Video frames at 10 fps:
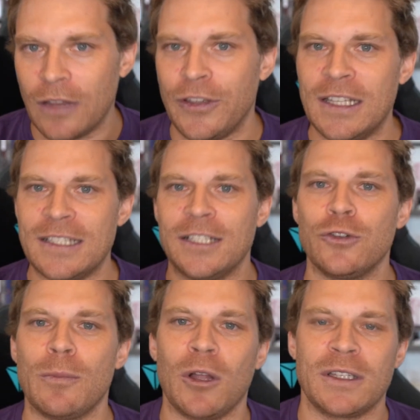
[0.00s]
If you're listening
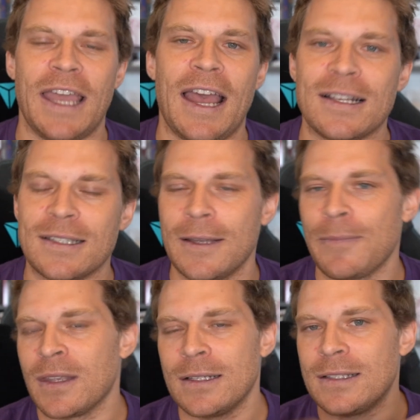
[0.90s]
to the podcast,
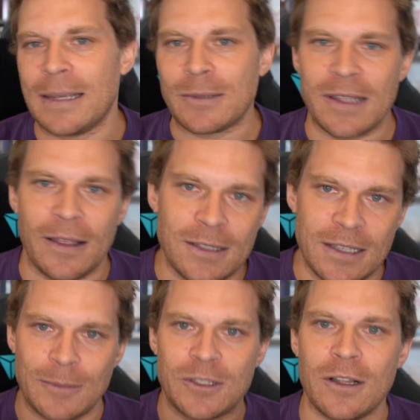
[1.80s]
same
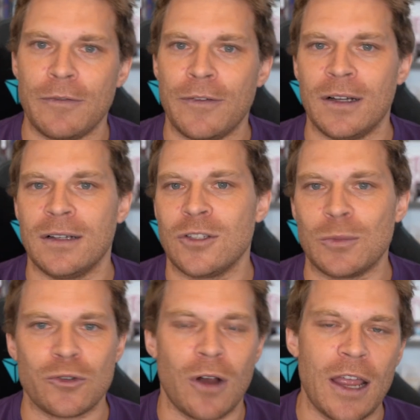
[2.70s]
stuff.
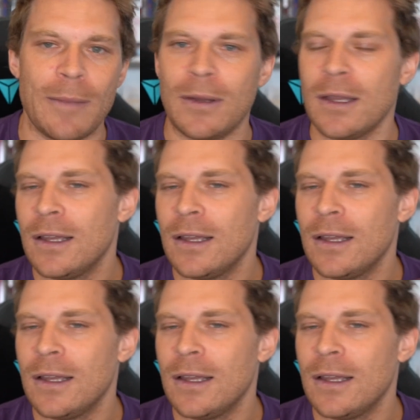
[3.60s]
Subscribe.